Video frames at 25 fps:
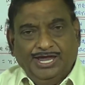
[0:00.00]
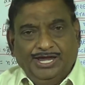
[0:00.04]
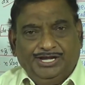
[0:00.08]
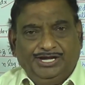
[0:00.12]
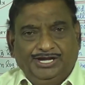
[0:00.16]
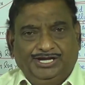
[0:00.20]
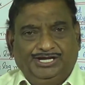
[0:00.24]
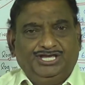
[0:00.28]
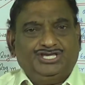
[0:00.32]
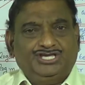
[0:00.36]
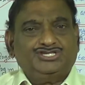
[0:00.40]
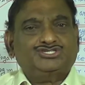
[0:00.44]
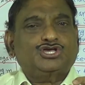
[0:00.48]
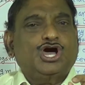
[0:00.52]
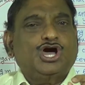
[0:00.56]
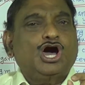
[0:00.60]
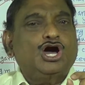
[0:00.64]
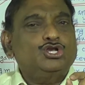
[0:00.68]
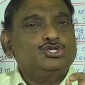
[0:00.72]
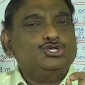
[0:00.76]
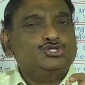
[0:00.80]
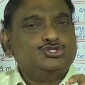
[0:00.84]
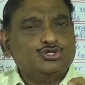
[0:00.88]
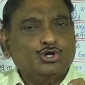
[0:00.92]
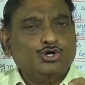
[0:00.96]
It is
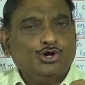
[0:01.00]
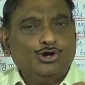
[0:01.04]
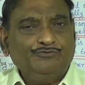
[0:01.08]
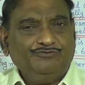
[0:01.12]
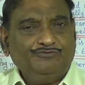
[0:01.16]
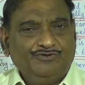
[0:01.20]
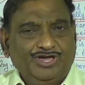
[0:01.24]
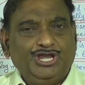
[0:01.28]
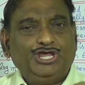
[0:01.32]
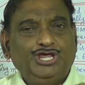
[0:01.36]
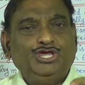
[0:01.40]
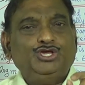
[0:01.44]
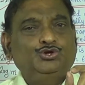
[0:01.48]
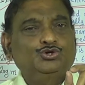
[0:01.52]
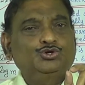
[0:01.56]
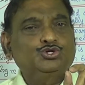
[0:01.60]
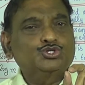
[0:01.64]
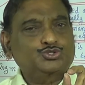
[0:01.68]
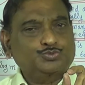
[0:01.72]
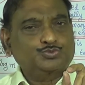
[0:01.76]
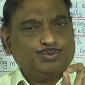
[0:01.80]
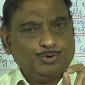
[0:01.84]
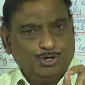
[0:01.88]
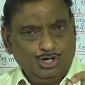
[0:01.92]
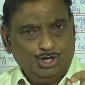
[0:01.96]
also very
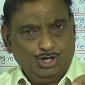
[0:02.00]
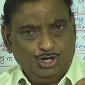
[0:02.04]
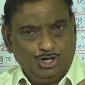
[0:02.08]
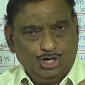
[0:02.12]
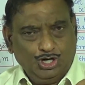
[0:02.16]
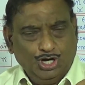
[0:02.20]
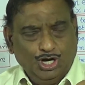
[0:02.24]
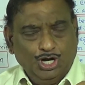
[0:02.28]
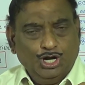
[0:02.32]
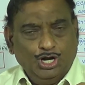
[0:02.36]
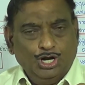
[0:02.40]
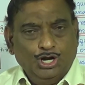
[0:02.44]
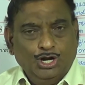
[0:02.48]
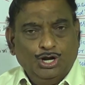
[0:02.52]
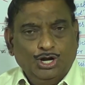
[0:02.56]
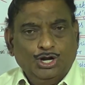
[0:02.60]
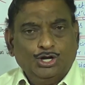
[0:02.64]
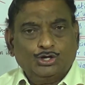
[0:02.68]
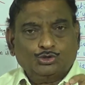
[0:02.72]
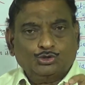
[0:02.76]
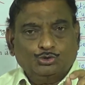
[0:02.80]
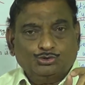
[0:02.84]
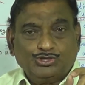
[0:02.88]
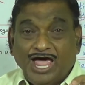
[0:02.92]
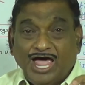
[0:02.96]
useful
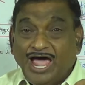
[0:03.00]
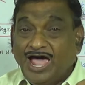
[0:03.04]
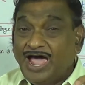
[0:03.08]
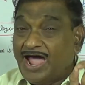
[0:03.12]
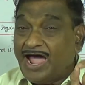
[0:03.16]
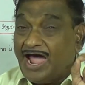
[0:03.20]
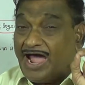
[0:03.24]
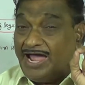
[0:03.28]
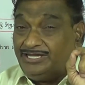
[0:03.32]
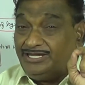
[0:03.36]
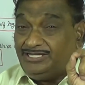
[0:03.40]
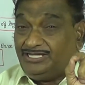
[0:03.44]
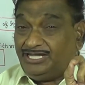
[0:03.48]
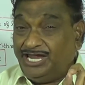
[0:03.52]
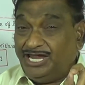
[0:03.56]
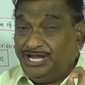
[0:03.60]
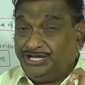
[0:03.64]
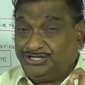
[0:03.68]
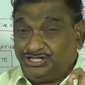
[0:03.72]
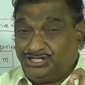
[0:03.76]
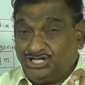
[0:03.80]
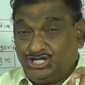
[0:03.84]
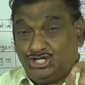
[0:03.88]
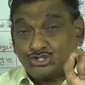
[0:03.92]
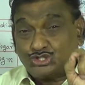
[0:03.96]
to the
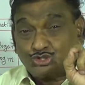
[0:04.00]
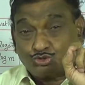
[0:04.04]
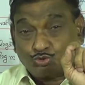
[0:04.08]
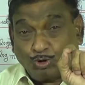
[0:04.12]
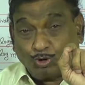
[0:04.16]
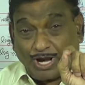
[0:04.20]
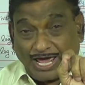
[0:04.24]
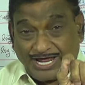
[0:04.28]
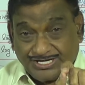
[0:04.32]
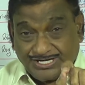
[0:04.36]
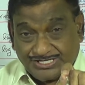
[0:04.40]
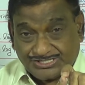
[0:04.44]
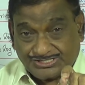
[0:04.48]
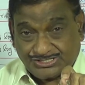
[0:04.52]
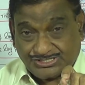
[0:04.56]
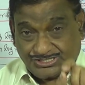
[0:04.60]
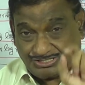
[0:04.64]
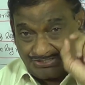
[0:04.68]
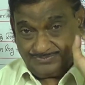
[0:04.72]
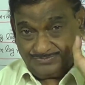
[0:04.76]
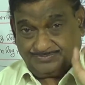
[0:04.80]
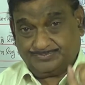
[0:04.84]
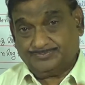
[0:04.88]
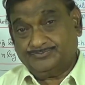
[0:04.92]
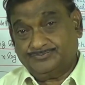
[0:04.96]
IIT
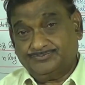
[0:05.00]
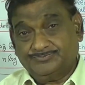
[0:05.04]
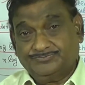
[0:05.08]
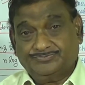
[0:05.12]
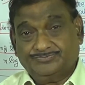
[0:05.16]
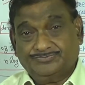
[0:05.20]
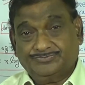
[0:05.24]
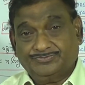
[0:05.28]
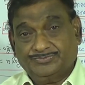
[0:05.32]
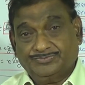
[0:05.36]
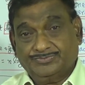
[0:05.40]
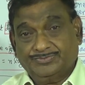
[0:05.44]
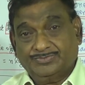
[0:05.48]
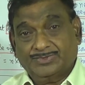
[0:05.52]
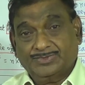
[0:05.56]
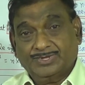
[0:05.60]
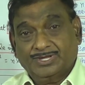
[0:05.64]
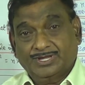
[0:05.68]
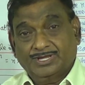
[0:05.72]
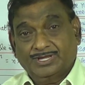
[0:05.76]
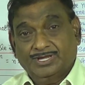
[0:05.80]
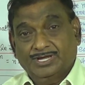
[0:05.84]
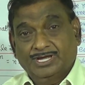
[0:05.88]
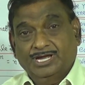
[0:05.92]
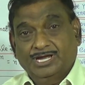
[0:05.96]
students.
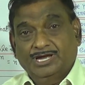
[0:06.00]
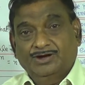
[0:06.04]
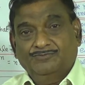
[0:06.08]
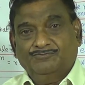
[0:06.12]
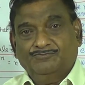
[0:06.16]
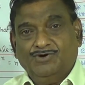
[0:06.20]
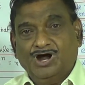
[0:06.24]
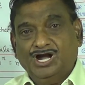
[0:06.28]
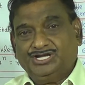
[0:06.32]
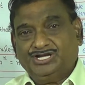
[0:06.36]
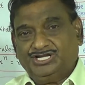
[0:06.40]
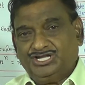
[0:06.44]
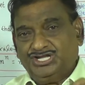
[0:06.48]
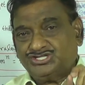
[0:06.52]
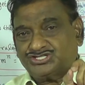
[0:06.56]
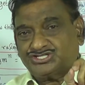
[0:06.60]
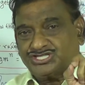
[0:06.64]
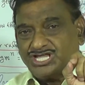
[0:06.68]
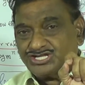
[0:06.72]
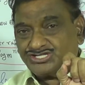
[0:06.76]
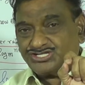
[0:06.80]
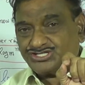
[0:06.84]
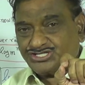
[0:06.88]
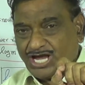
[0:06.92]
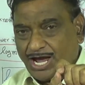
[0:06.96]
What is
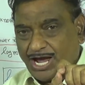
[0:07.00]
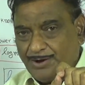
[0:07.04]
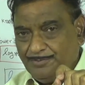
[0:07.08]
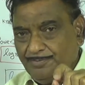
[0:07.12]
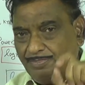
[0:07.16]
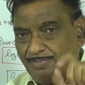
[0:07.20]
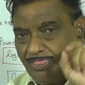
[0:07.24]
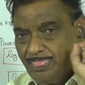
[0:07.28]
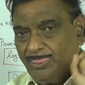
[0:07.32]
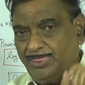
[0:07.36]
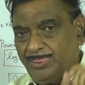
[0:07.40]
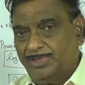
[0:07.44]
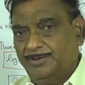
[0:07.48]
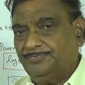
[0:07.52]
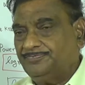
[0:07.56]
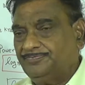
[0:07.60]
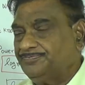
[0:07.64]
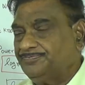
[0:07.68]
the sum?